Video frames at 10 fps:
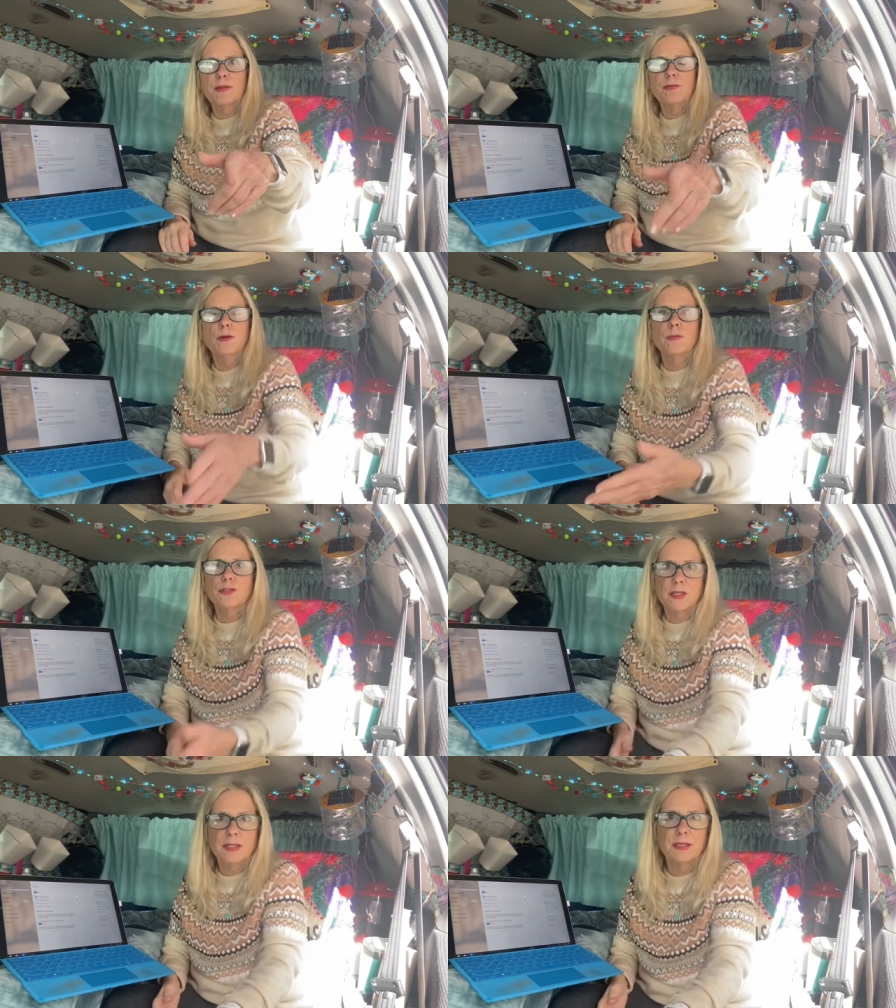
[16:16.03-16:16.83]
phone, which
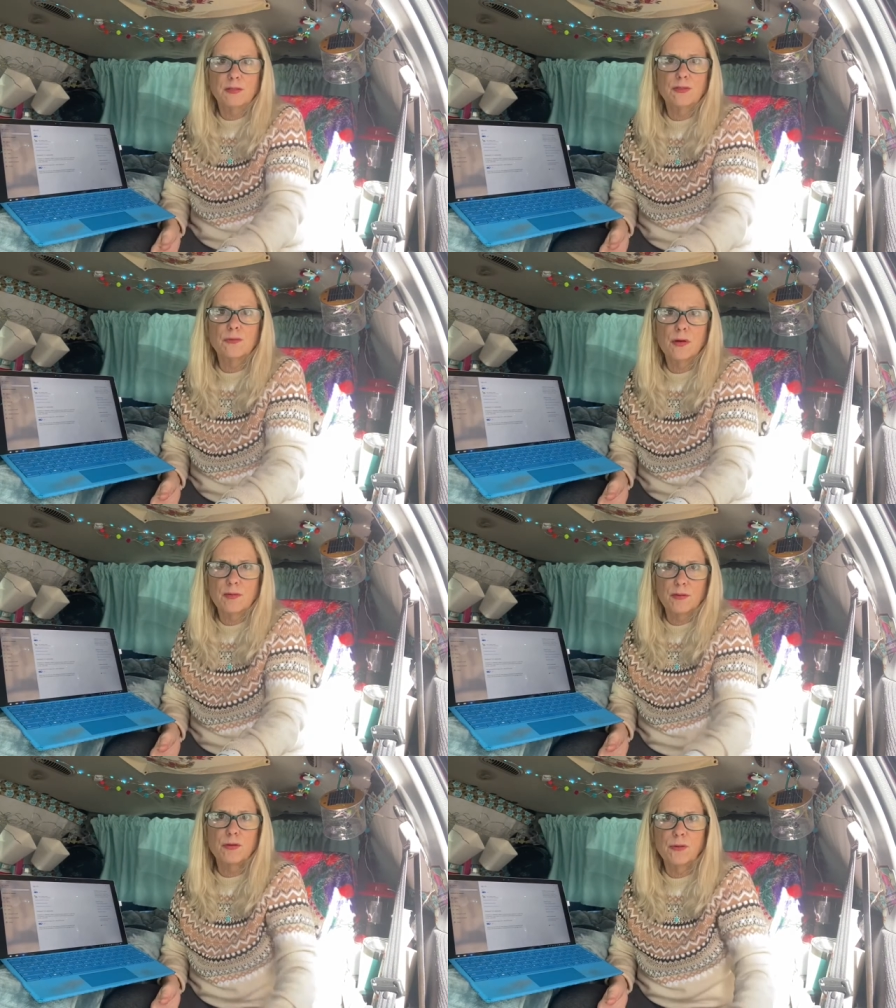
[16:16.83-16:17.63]
I can't do while I'm
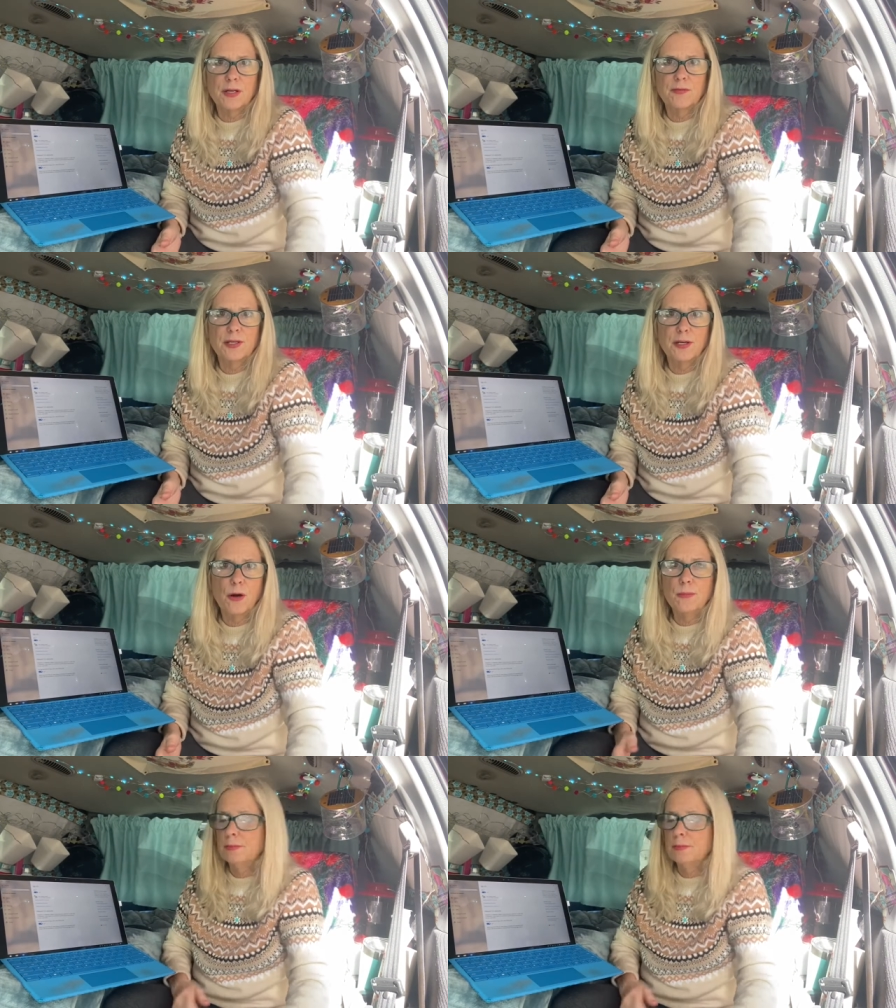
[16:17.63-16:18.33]
recording a video,